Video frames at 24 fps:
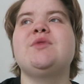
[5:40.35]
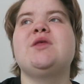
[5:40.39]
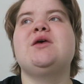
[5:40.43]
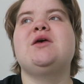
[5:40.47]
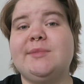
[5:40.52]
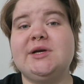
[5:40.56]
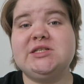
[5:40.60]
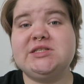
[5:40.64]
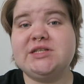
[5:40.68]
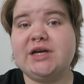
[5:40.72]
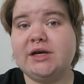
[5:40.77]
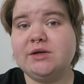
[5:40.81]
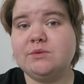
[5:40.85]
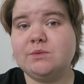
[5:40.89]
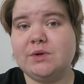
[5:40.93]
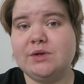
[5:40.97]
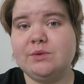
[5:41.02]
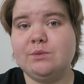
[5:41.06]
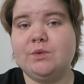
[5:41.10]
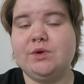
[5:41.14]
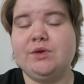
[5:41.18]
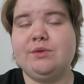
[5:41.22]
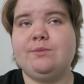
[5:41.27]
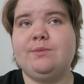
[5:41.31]
My dad
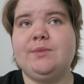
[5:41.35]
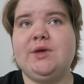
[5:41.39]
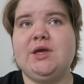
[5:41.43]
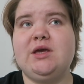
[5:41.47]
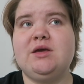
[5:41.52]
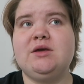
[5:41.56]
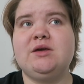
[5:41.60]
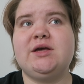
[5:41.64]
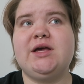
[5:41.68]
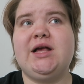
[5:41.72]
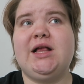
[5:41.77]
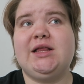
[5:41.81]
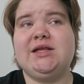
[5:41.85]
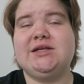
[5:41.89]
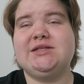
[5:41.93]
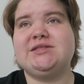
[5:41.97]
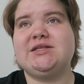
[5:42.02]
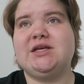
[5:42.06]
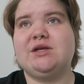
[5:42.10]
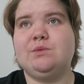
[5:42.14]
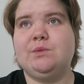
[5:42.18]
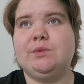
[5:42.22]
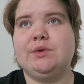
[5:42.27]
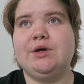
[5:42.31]
went with me. Alex
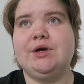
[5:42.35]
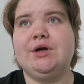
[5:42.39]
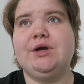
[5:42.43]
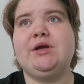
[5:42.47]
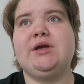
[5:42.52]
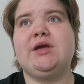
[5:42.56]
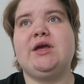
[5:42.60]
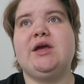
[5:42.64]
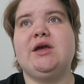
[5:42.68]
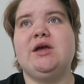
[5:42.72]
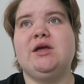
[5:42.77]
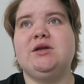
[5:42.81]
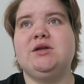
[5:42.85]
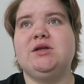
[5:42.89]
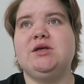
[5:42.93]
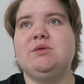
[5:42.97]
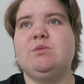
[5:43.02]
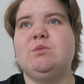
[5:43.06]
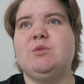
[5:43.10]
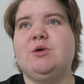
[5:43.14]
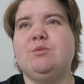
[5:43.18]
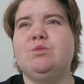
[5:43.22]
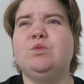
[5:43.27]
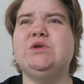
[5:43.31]
had work and
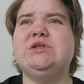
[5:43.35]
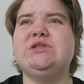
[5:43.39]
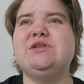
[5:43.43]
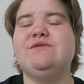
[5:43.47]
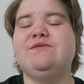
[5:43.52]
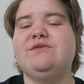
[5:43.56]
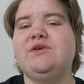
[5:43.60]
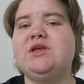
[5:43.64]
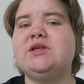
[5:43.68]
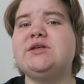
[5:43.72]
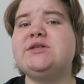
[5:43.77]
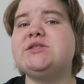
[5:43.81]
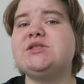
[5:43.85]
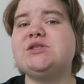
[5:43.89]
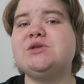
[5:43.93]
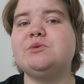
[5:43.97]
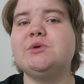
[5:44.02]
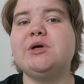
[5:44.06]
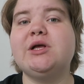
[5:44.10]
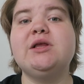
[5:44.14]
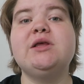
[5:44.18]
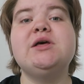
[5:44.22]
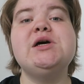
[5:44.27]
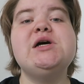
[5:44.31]
mom wasn't feeling too
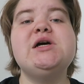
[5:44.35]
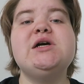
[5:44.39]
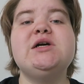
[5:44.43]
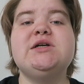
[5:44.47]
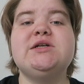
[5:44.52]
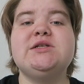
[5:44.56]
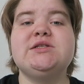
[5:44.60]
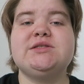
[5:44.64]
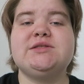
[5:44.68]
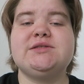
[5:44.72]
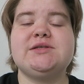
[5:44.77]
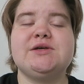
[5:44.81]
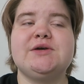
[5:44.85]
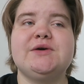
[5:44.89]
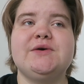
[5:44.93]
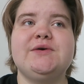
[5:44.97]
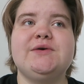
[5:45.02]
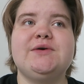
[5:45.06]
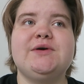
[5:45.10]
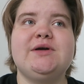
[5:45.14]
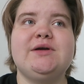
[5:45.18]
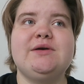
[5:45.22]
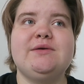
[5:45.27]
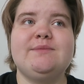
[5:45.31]
well,
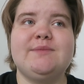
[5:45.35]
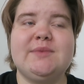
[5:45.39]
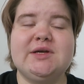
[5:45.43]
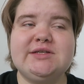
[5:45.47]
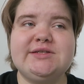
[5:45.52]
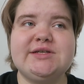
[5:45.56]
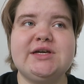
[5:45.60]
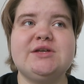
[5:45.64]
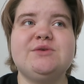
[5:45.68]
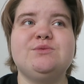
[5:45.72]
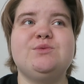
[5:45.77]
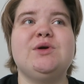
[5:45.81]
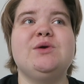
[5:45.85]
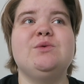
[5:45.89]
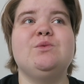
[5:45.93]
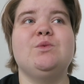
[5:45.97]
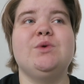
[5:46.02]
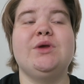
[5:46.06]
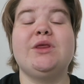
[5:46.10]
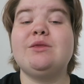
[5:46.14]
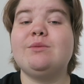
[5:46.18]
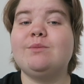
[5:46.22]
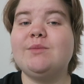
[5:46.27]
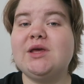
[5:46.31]
so my dad went
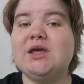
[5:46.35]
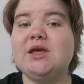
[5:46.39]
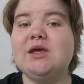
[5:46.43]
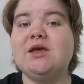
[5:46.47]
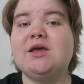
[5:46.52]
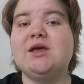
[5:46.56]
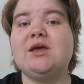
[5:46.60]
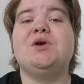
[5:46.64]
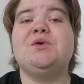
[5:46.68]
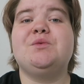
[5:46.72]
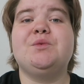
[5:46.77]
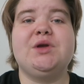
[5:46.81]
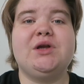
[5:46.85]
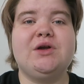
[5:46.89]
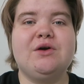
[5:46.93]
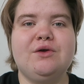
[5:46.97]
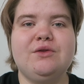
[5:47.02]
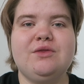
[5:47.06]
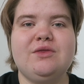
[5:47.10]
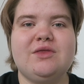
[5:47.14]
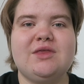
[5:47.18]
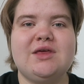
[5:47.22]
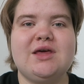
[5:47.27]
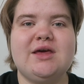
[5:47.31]
with me. When we
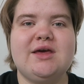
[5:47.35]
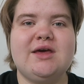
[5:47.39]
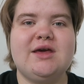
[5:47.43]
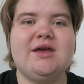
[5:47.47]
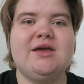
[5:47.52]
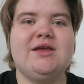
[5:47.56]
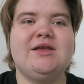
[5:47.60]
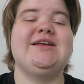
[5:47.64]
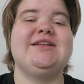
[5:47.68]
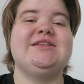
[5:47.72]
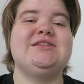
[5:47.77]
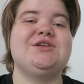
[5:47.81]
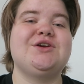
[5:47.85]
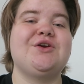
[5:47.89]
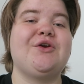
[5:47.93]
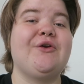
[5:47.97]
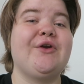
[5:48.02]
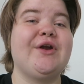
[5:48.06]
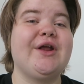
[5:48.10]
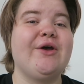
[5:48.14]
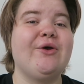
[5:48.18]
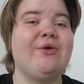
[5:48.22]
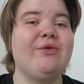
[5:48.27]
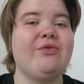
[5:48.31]
got there, it
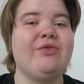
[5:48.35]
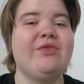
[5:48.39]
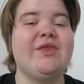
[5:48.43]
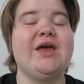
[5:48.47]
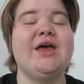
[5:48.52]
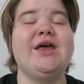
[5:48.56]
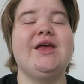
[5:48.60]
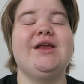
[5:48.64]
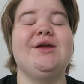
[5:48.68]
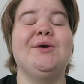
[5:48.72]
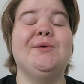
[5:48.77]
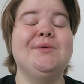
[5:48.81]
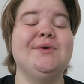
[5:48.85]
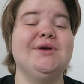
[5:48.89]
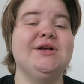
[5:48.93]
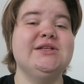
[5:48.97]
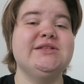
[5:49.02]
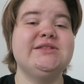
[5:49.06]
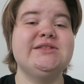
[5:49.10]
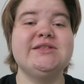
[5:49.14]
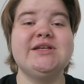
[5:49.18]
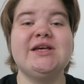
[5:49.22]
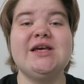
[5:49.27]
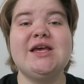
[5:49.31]
turned out that it
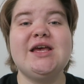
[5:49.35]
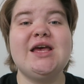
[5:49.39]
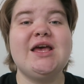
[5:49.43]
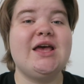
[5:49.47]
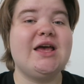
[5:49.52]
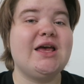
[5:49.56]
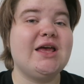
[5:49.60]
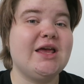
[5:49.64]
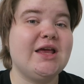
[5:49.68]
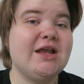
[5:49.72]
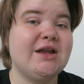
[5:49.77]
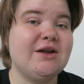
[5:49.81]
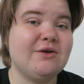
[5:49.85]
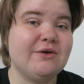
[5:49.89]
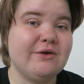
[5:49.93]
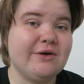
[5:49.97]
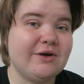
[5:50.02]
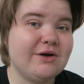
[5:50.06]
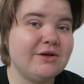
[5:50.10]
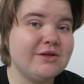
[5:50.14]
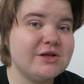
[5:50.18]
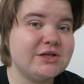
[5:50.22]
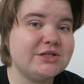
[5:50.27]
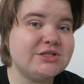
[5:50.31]
was an
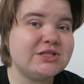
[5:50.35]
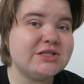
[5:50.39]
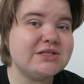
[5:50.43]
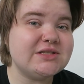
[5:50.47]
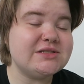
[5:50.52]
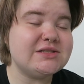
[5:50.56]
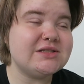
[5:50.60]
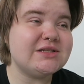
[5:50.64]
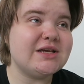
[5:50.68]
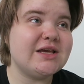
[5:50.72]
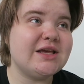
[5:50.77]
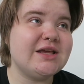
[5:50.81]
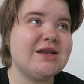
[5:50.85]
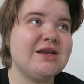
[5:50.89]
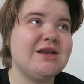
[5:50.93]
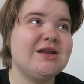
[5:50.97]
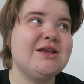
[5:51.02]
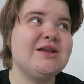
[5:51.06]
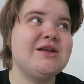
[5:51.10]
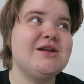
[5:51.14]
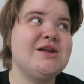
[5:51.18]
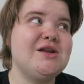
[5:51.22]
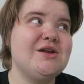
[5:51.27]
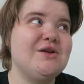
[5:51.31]
oncologist and
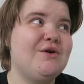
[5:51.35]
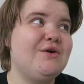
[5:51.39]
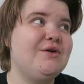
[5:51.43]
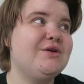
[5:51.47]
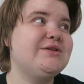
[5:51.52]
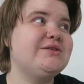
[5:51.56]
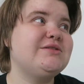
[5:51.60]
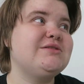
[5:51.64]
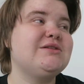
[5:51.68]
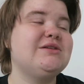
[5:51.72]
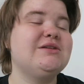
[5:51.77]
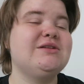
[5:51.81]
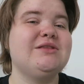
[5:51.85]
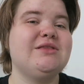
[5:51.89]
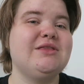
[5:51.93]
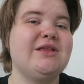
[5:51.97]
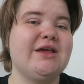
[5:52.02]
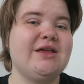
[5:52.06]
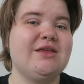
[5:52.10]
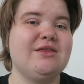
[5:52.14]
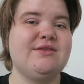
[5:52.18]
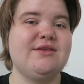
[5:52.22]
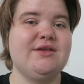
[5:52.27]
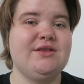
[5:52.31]
not
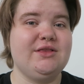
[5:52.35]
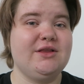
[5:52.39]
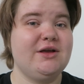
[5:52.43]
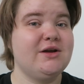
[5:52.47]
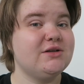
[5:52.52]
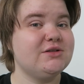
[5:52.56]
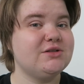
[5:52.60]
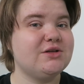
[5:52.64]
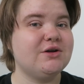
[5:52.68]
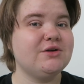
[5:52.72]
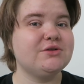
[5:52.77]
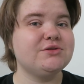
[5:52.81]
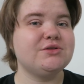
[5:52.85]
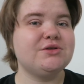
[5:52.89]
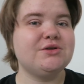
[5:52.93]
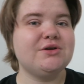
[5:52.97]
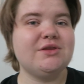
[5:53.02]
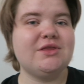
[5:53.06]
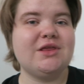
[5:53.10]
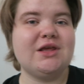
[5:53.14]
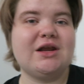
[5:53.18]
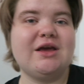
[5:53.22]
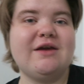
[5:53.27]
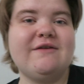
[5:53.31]
like the lung doctor
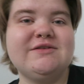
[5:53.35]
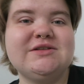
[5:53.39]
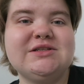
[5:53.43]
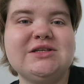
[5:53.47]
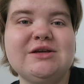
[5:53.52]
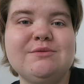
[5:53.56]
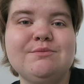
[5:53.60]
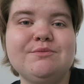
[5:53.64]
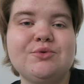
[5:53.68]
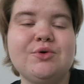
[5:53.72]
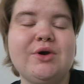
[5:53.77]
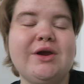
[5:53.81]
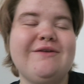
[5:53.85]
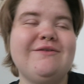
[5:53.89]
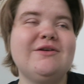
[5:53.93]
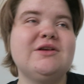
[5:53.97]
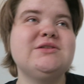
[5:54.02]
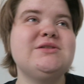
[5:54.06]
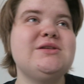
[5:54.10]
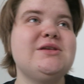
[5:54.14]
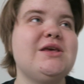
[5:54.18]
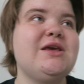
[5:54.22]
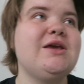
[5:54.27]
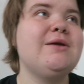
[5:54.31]
that I've seen
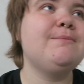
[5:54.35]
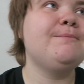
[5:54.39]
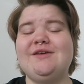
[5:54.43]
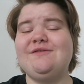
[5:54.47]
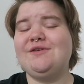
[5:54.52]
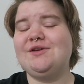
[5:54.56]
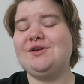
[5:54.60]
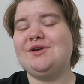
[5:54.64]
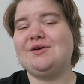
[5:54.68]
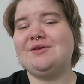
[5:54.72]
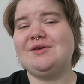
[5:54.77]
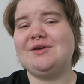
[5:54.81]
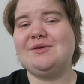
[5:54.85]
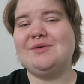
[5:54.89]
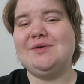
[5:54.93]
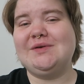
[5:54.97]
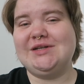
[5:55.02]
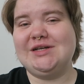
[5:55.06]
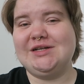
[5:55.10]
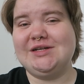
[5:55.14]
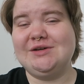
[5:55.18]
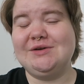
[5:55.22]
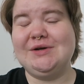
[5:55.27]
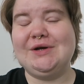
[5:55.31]
previously. If you don't know what
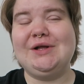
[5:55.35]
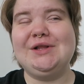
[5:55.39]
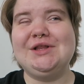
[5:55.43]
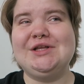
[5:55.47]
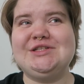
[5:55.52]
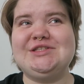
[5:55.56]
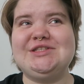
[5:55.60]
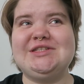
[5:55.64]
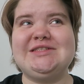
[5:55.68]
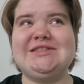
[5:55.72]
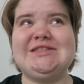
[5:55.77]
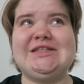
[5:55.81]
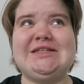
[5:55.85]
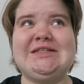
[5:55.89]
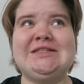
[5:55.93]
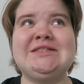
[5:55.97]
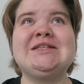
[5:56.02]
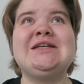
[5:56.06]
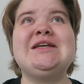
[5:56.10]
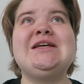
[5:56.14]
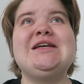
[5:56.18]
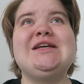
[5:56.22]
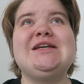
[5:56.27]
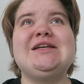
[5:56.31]
an oncologist is,
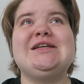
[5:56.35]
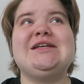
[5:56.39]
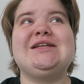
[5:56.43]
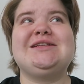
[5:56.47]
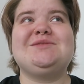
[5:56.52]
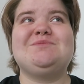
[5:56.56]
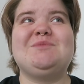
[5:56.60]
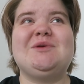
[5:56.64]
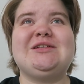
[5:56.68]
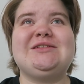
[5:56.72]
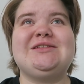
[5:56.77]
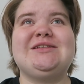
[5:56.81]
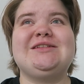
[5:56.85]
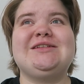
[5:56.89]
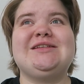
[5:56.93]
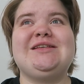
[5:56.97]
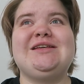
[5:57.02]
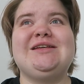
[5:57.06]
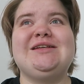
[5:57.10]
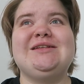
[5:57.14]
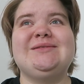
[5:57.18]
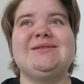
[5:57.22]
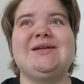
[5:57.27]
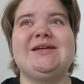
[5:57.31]
it's basically
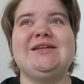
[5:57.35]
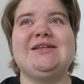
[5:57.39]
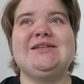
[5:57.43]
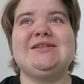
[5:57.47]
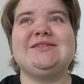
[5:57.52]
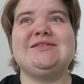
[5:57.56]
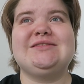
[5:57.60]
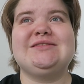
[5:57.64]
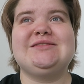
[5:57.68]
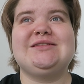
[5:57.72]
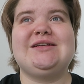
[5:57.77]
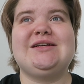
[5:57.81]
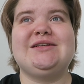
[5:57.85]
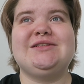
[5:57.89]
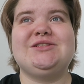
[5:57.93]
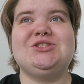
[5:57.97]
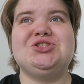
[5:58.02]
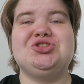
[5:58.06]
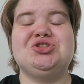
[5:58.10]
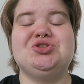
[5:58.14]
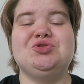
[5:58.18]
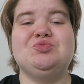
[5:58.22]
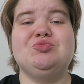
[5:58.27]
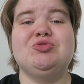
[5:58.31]
like a
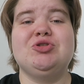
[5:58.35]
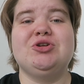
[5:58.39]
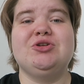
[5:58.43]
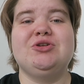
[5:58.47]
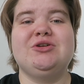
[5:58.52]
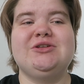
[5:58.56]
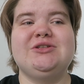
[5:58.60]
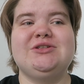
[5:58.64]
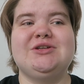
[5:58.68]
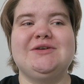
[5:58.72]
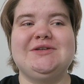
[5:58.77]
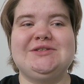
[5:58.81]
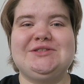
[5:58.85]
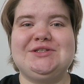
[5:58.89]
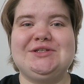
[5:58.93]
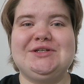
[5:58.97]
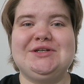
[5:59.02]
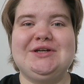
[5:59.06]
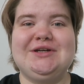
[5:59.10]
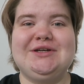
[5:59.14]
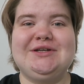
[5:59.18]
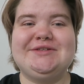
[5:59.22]
tumor doctor.